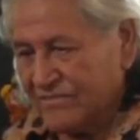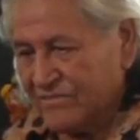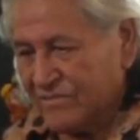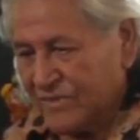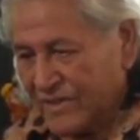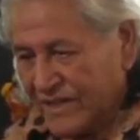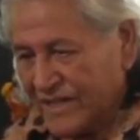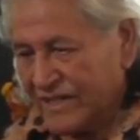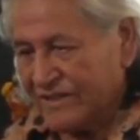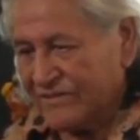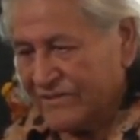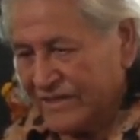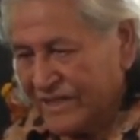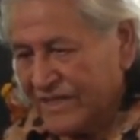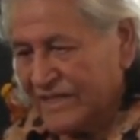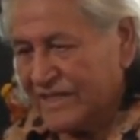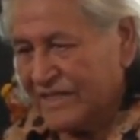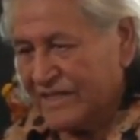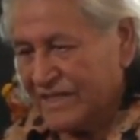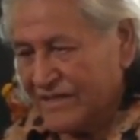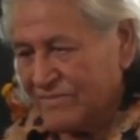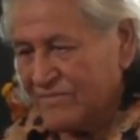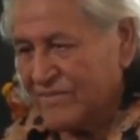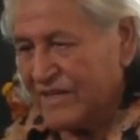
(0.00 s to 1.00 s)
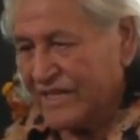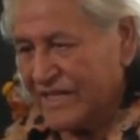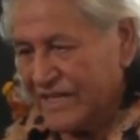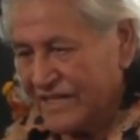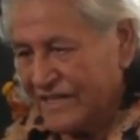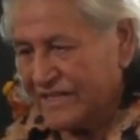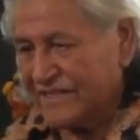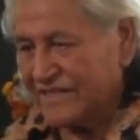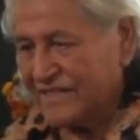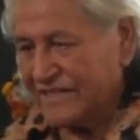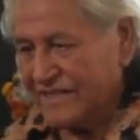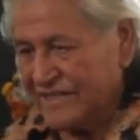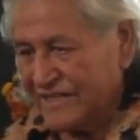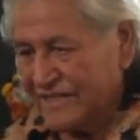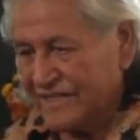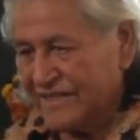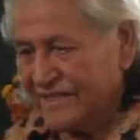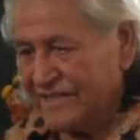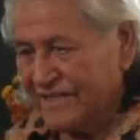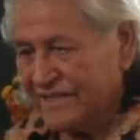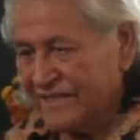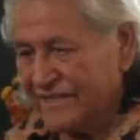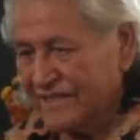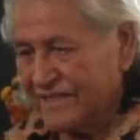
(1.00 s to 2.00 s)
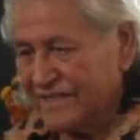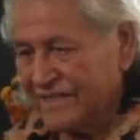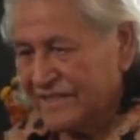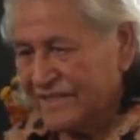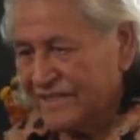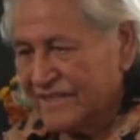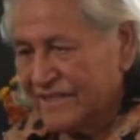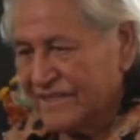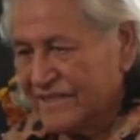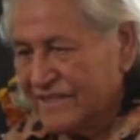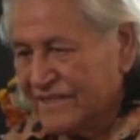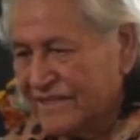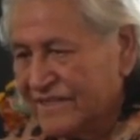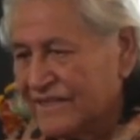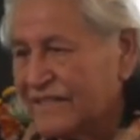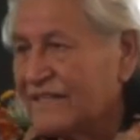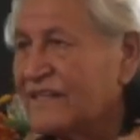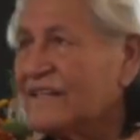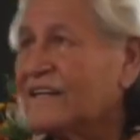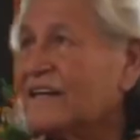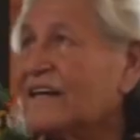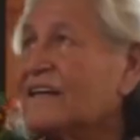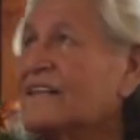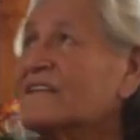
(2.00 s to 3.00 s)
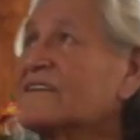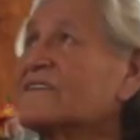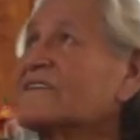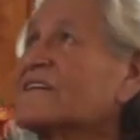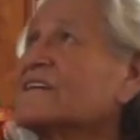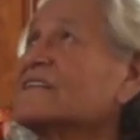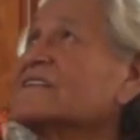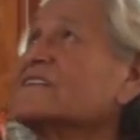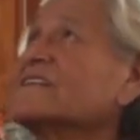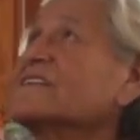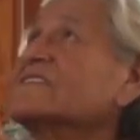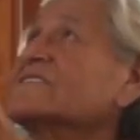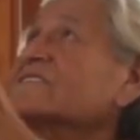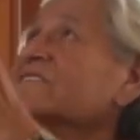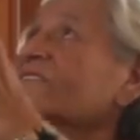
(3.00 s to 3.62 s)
But I really mean it. And then I look at the